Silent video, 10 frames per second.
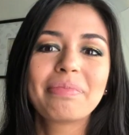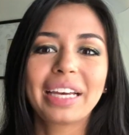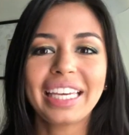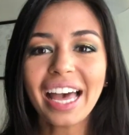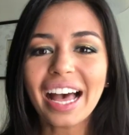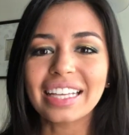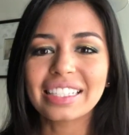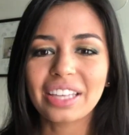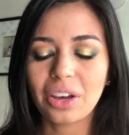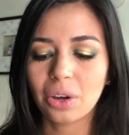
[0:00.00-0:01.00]
But yeah,
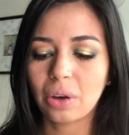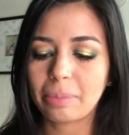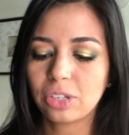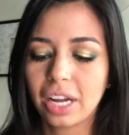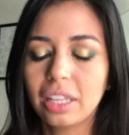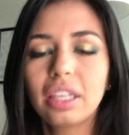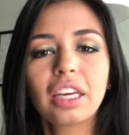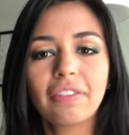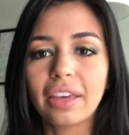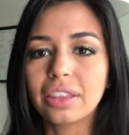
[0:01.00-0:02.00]
so I'm trying to
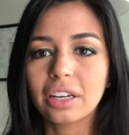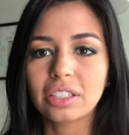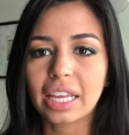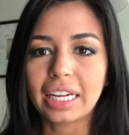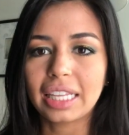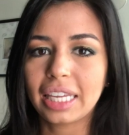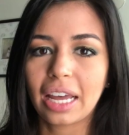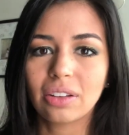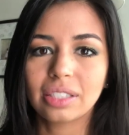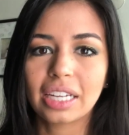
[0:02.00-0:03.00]
think if there's
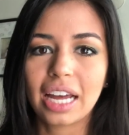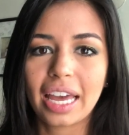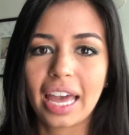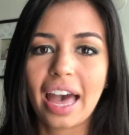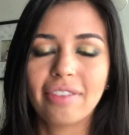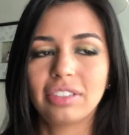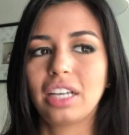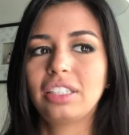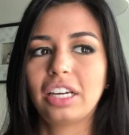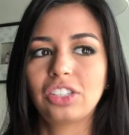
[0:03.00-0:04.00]
anything else that I have
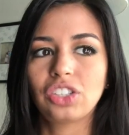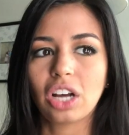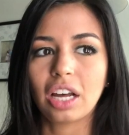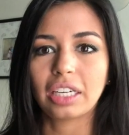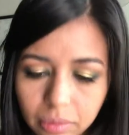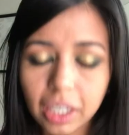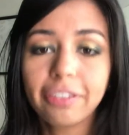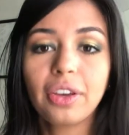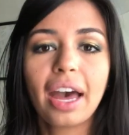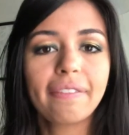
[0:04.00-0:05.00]
not touched on.
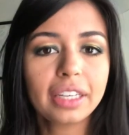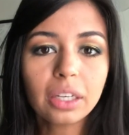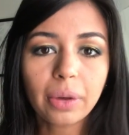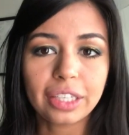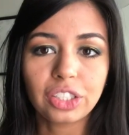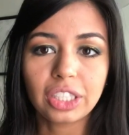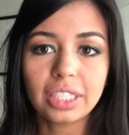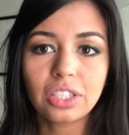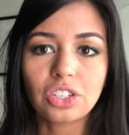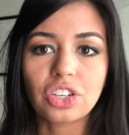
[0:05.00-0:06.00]
If you have any
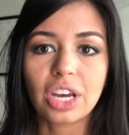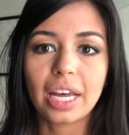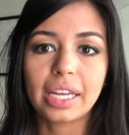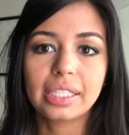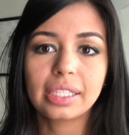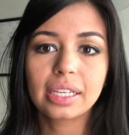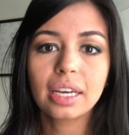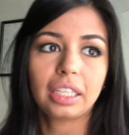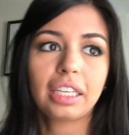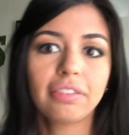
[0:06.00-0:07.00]
questions, just
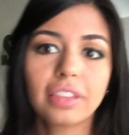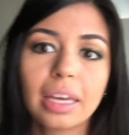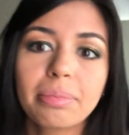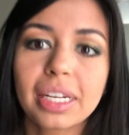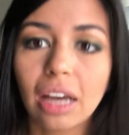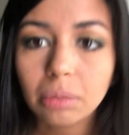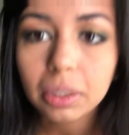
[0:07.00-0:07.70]
leave them down